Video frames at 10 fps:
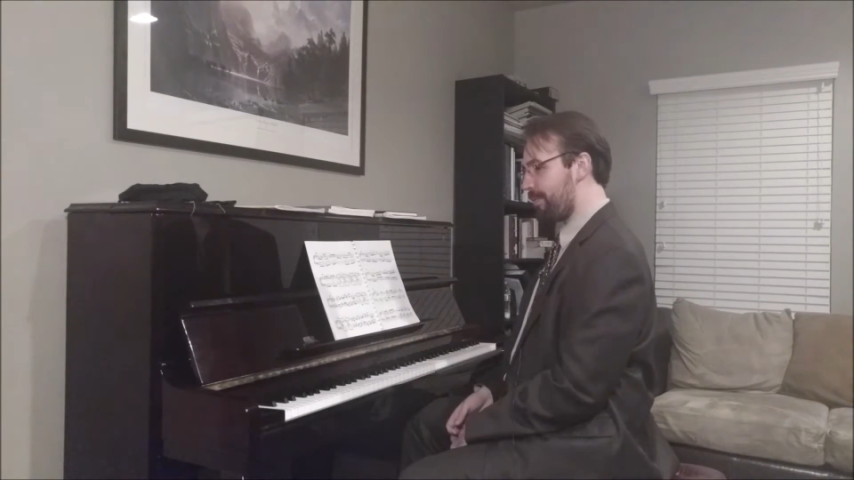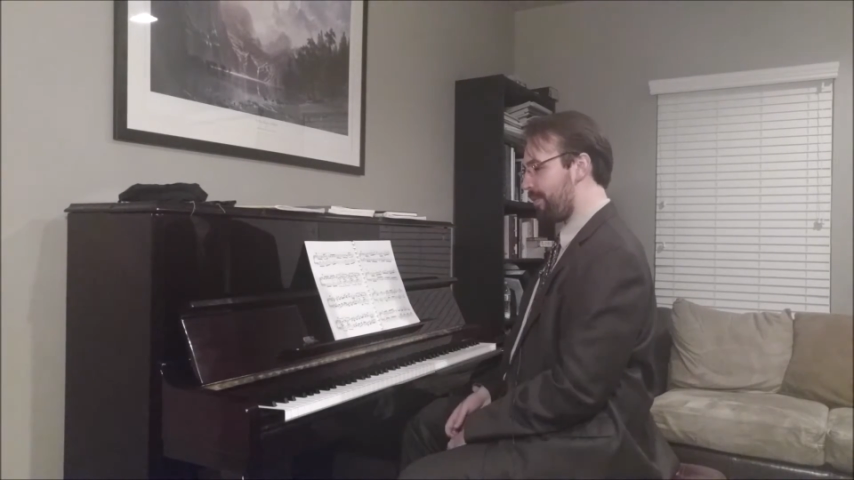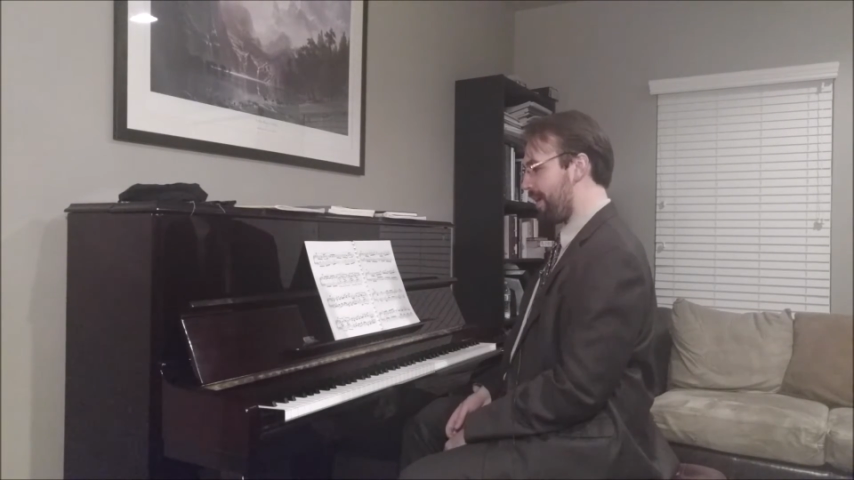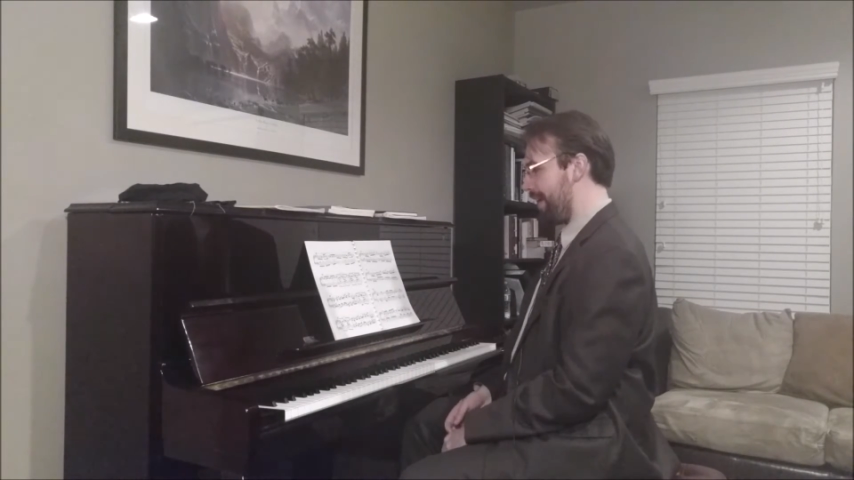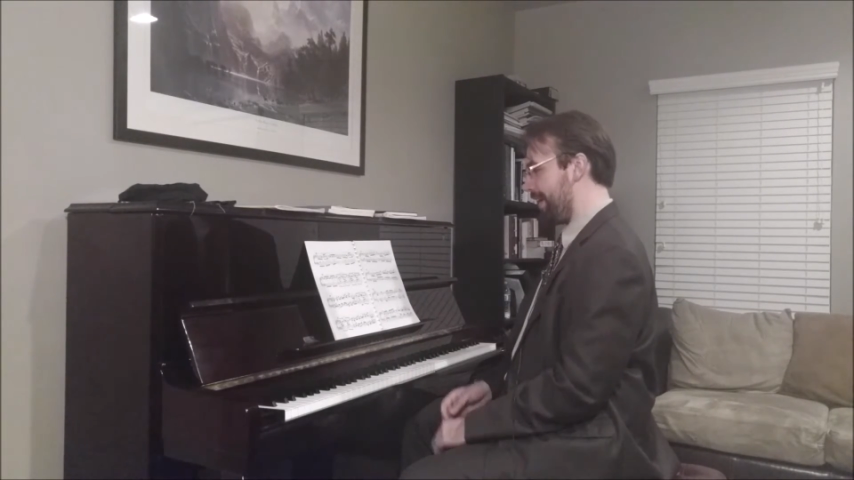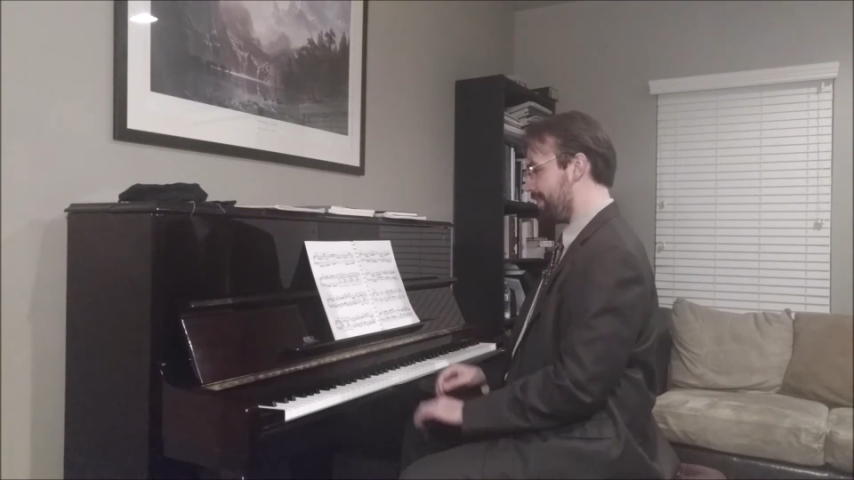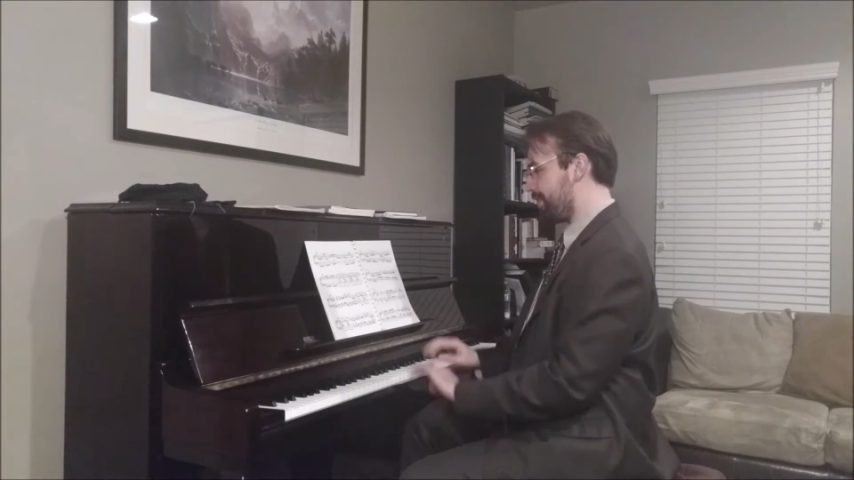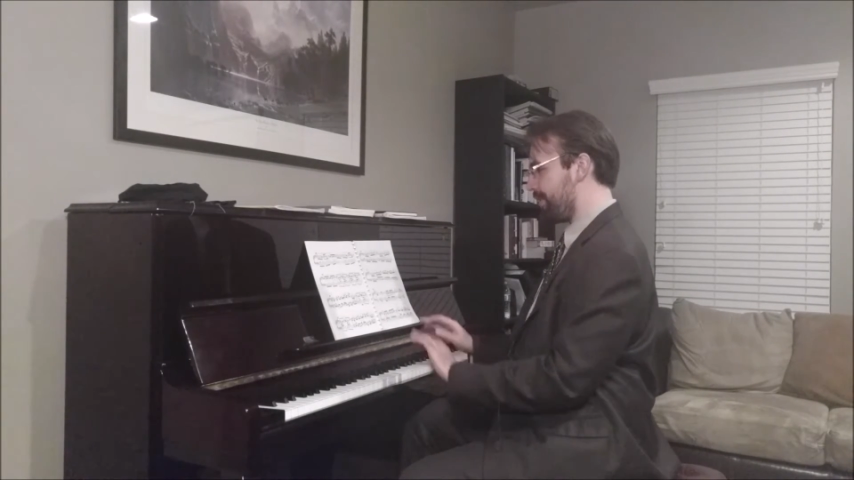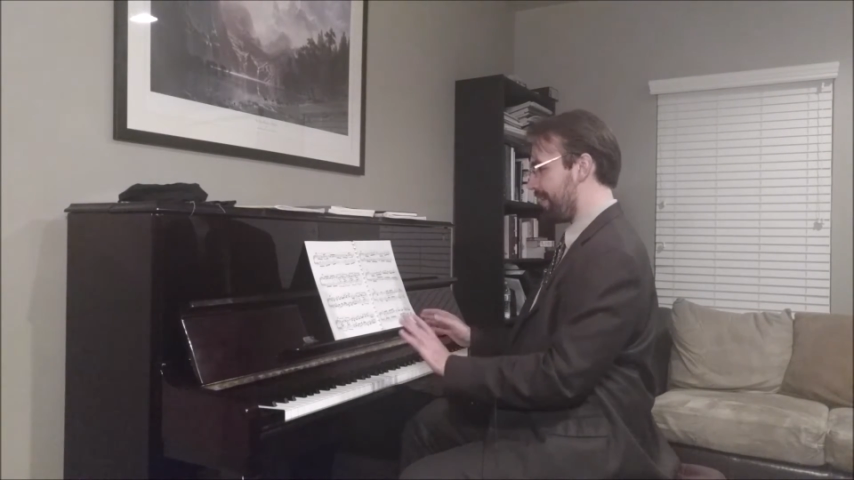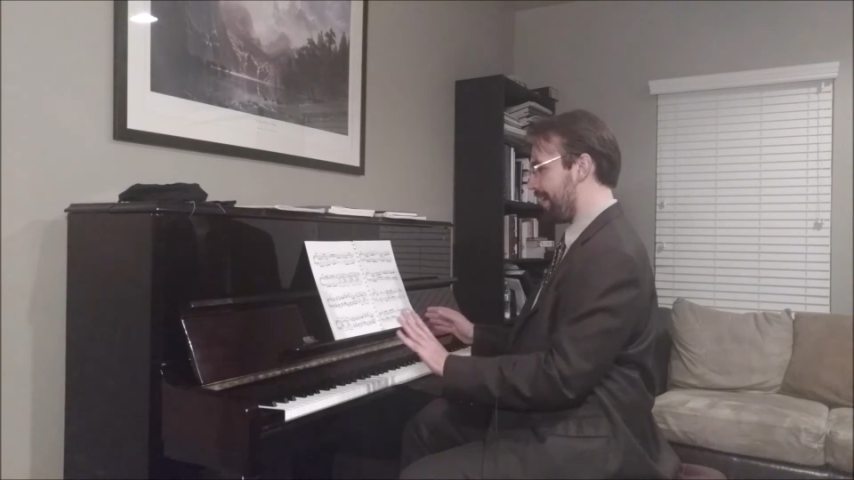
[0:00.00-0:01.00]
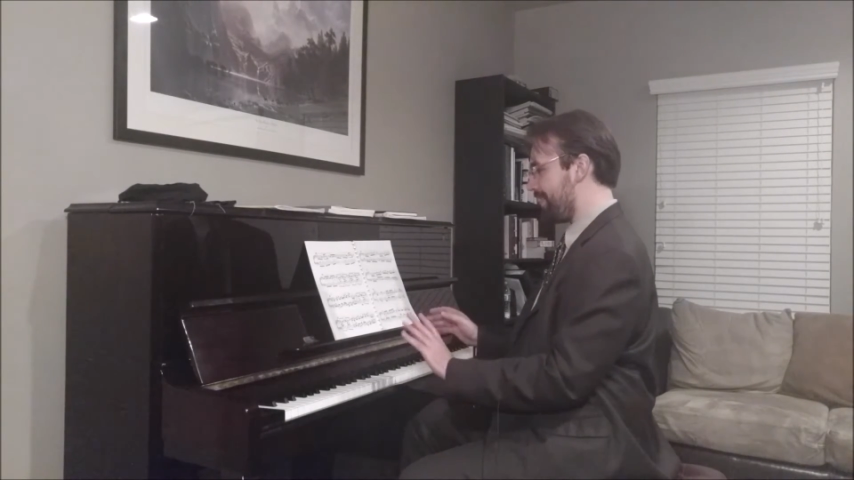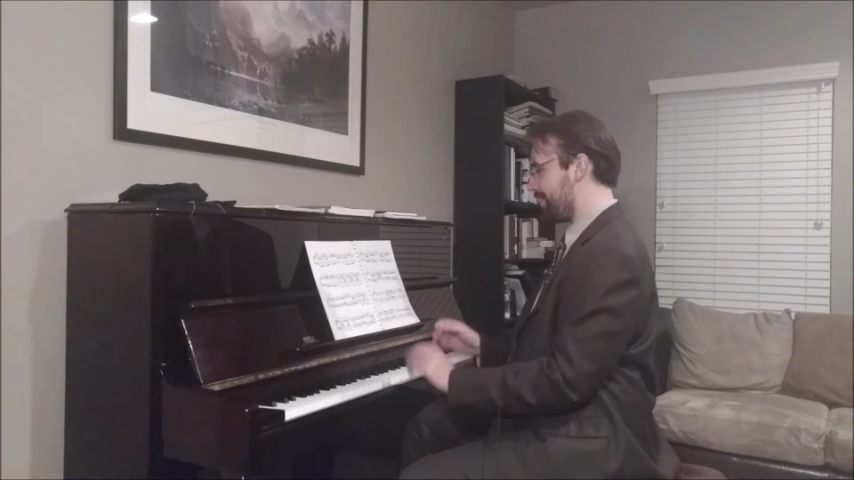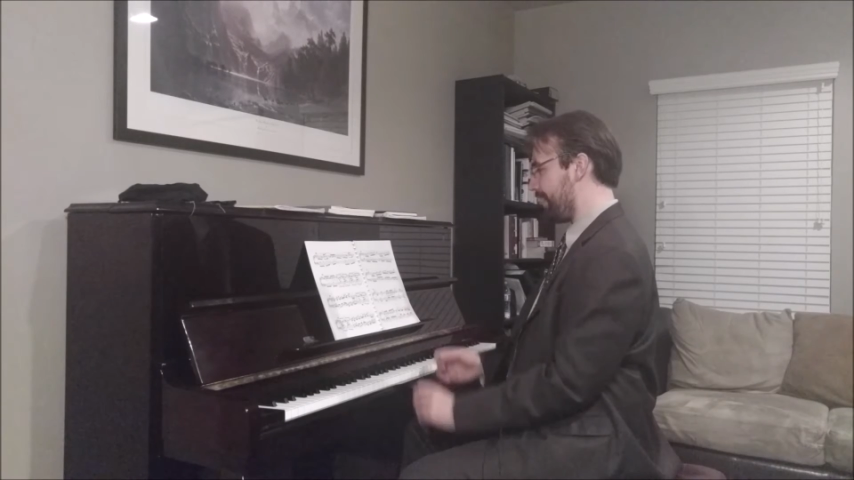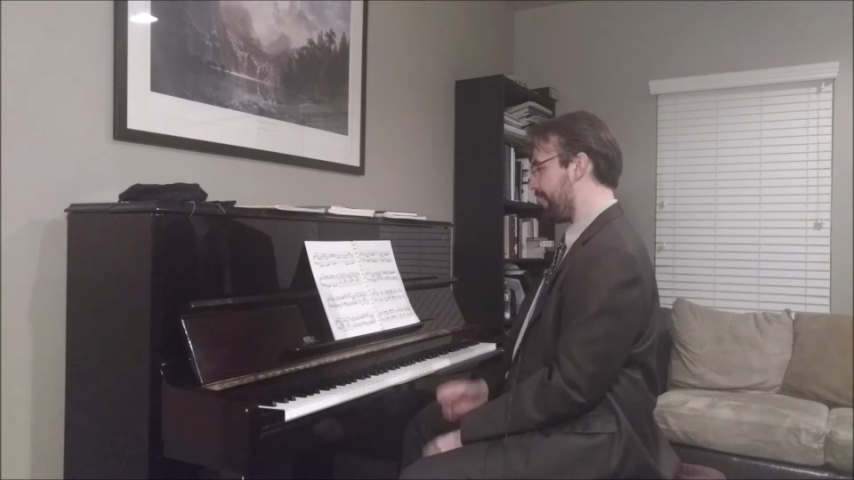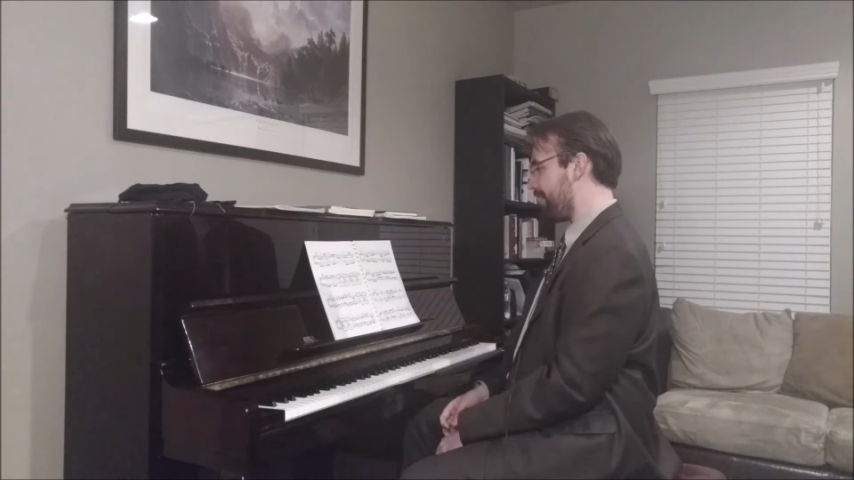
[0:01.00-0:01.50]
varieties, do it hands
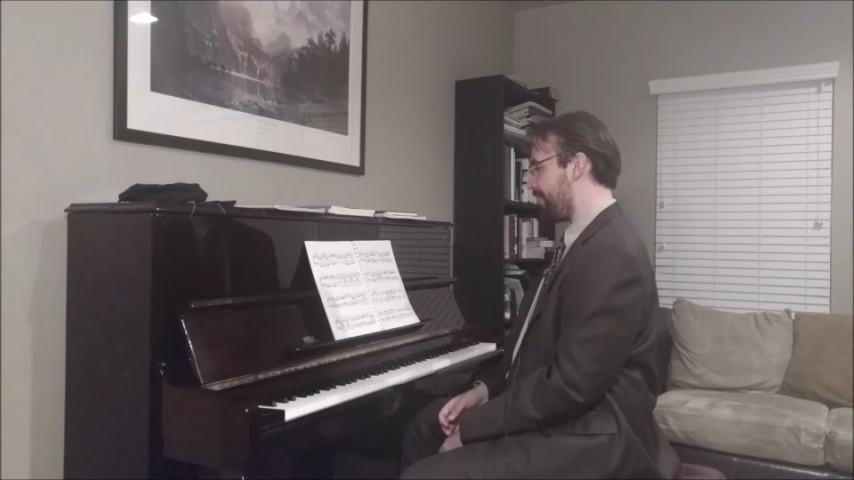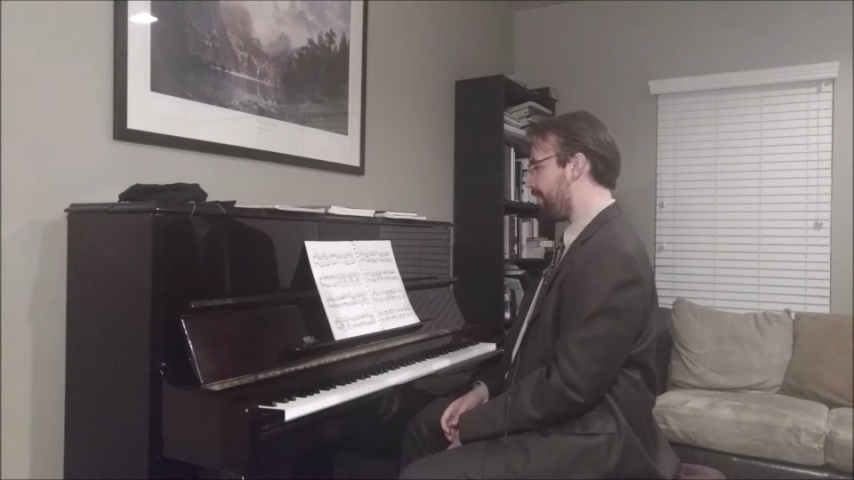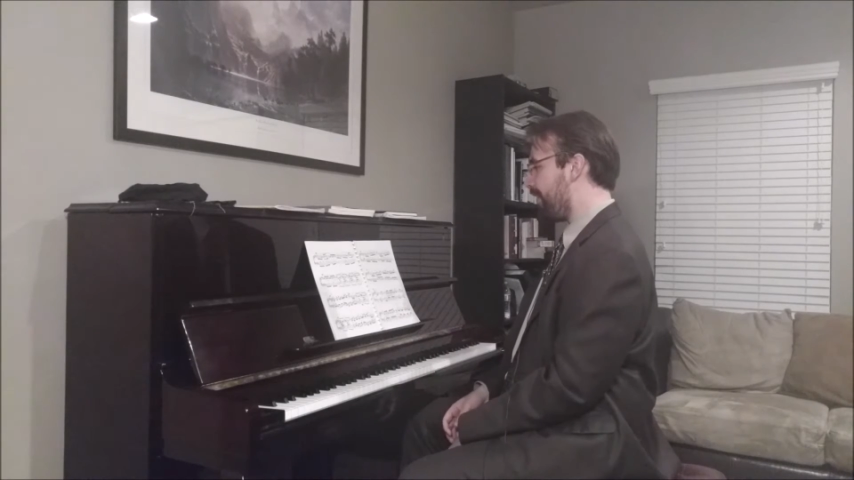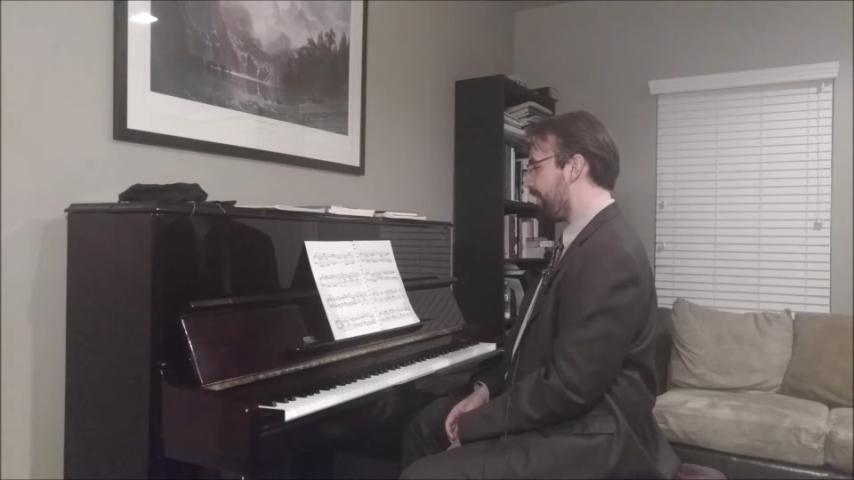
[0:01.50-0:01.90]
together,